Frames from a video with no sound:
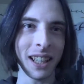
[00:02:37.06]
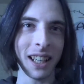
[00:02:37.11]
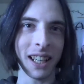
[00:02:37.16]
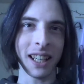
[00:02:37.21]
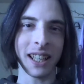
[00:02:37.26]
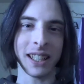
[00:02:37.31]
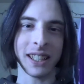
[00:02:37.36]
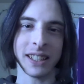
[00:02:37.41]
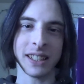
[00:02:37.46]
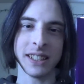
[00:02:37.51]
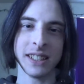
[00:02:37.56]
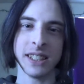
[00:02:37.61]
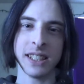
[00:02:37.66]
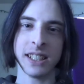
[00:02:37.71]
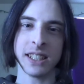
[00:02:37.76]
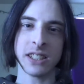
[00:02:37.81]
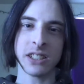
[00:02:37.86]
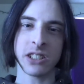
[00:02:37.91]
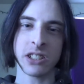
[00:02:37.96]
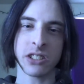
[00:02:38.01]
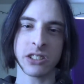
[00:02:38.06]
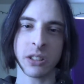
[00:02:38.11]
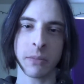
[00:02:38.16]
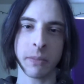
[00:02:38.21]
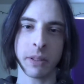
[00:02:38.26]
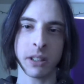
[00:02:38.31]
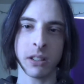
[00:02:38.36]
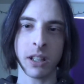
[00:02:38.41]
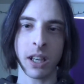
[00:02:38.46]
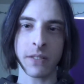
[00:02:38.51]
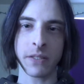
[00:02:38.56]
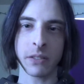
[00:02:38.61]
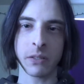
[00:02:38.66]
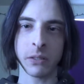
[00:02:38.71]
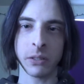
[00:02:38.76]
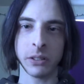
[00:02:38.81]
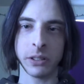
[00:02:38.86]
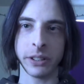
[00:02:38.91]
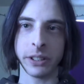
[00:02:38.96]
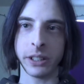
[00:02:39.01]
and it's just something you have to
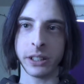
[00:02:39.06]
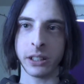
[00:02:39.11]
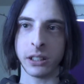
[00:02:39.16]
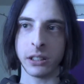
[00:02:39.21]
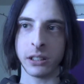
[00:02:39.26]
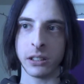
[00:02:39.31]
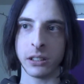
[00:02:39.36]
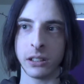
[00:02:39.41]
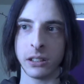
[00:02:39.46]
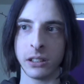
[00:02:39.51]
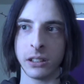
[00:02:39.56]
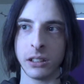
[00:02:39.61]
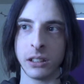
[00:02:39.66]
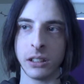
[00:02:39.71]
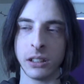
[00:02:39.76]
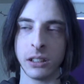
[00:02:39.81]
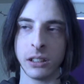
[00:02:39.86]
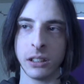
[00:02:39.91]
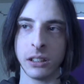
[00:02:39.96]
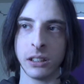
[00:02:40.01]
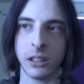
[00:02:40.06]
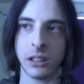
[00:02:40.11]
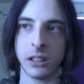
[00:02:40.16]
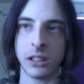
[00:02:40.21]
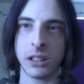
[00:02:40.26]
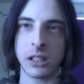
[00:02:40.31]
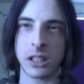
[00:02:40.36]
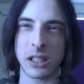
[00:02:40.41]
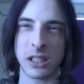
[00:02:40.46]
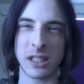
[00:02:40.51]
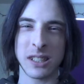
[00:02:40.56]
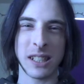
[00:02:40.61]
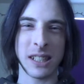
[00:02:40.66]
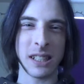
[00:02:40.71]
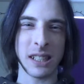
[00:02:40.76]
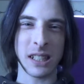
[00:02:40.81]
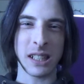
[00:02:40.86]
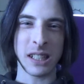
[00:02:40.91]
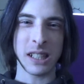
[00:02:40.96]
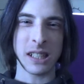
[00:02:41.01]
really just
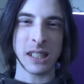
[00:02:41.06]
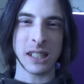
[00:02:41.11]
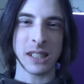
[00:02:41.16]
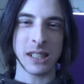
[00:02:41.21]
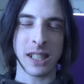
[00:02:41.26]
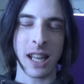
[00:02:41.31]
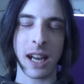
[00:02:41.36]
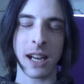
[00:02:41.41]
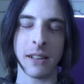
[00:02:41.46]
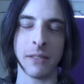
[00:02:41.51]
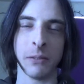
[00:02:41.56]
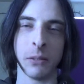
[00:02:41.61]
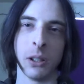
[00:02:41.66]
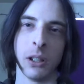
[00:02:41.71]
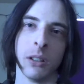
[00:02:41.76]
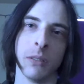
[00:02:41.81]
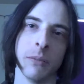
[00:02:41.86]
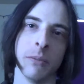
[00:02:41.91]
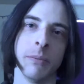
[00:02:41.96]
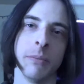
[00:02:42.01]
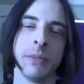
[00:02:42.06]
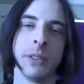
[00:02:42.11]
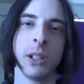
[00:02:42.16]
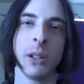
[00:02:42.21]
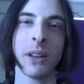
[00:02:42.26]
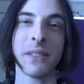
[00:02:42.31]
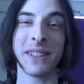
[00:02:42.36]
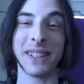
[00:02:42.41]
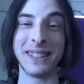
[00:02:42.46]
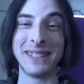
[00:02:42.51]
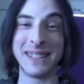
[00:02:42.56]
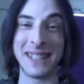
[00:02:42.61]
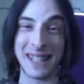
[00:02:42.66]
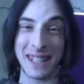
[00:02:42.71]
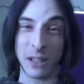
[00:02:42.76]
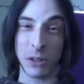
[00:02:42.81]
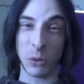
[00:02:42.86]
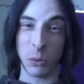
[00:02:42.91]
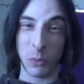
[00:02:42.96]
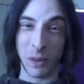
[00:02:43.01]
you don't have to
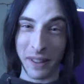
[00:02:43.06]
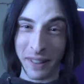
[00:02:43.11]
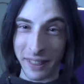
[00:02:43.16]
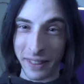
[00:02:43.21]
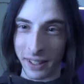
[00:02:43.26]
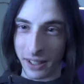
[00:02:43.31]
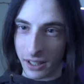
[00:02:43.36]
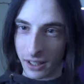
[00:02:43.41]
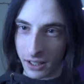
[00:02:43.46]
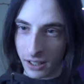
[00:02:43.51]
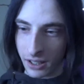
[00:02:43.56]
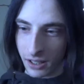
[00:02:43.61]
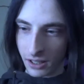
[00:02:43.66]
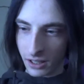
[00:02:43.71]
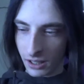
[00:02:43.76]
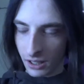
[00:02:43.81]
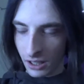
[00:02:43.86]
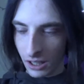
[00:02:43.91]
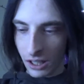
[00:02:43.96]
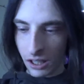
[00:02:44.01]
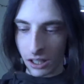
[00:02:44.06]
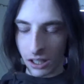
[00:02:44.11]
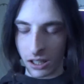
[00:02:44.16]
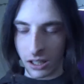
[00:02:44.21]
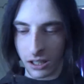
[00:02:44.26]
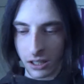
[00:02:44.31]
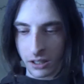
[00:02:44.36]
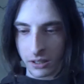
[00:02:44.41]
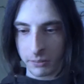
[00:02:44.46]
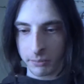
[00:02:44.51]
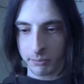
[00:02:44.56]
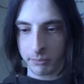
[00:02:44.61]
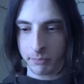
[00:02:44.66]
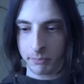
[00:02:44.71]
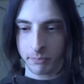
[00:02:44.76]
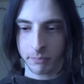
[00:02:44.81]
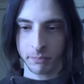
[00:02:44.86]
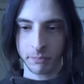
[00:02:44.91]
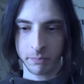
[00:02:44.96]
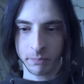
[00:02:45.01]
deal with it
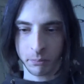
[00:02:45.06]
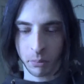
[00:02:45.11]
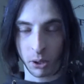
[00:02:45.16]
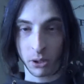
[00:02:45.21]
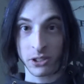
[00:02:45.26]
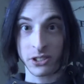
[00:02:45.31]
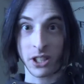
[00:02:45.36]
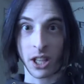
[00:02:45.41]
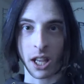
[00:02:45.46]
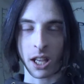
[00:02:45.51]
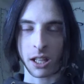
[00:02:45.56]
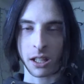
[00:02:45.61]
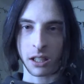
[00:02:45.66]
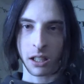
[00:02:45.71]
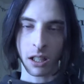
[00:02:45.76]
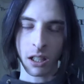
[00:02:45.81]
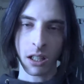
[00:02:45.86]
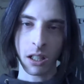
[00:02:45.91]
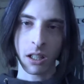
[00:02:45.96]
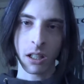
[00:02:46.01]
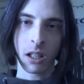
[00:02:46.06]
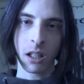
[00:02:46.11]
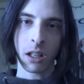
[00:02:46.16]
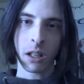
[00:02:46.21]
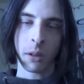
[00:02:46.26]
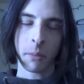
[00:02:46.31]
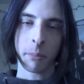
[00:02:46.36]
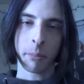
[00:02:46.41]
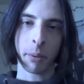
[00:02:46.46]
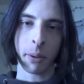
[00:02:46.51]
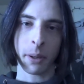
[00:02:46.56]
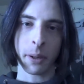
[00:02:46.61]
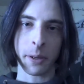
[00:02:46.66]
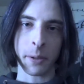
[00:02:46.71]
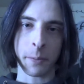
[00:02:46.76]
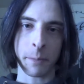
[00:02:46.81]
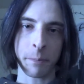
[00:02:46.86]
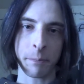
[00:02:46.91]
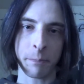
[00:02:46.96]
per se, but